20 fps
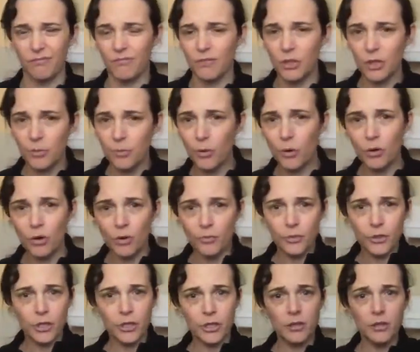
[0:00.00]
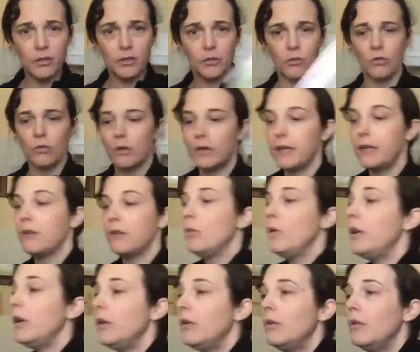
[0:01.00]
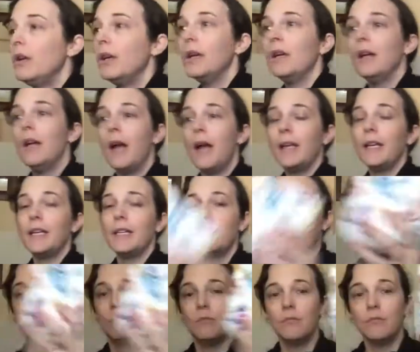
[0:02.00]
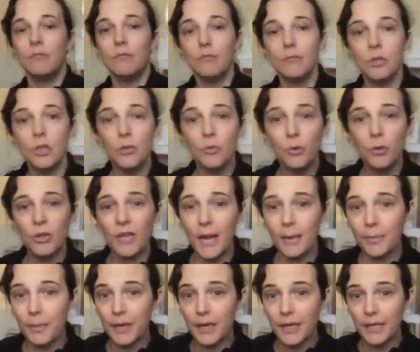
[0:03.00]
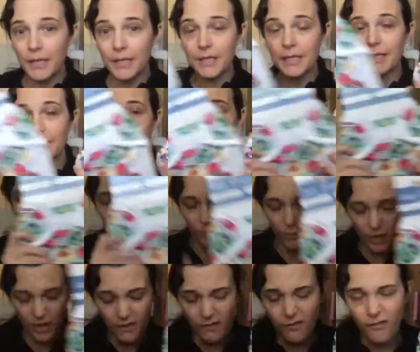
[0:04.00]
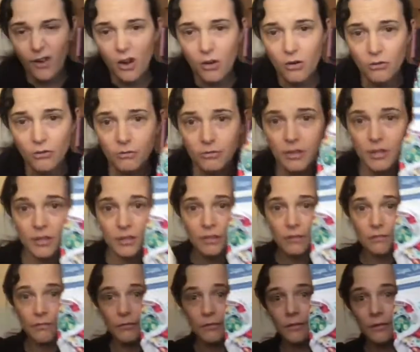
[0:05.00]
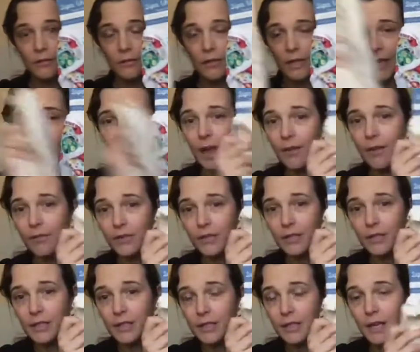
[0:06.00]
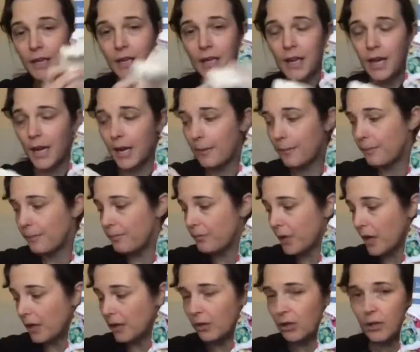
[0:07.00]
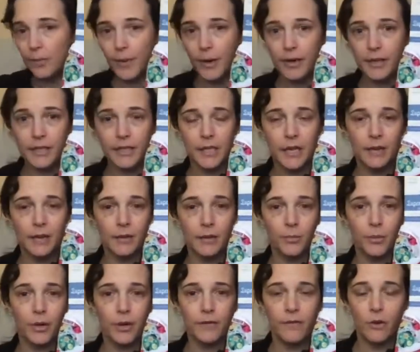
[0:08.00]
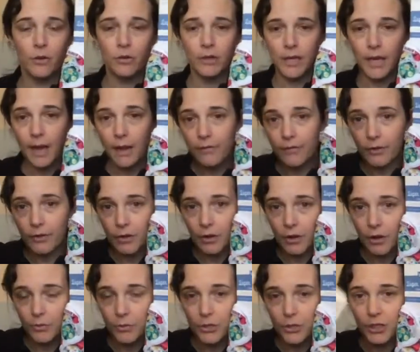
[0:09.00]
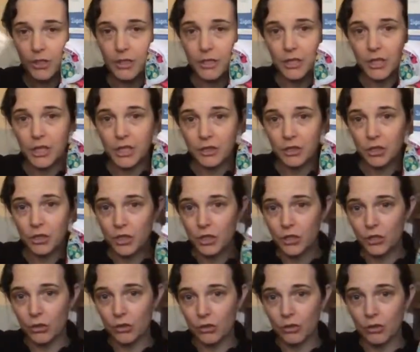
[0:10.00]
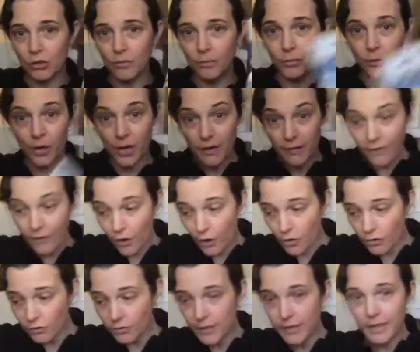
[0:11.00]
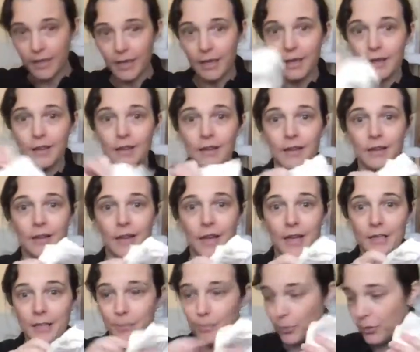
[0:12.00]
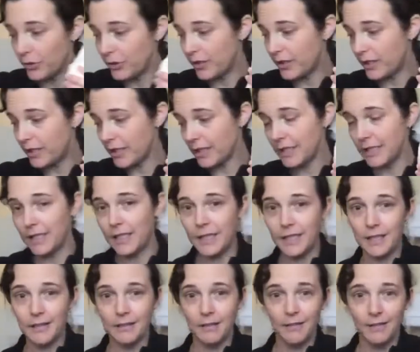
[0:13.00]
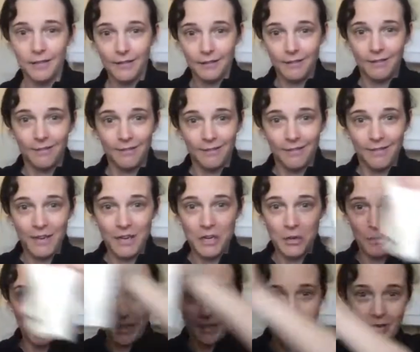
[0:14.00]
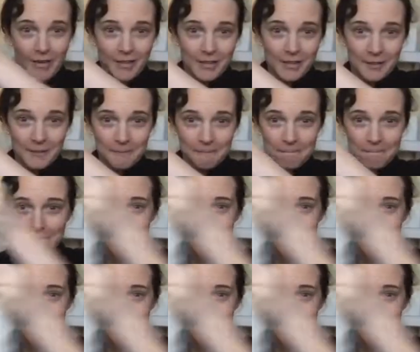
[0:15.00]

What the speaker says: newborn options, or and get some newborn nappies, pre-folds and covers. A lot of parents like the pre-fold and cover option because you can use your pre-folds as boosters in your one size.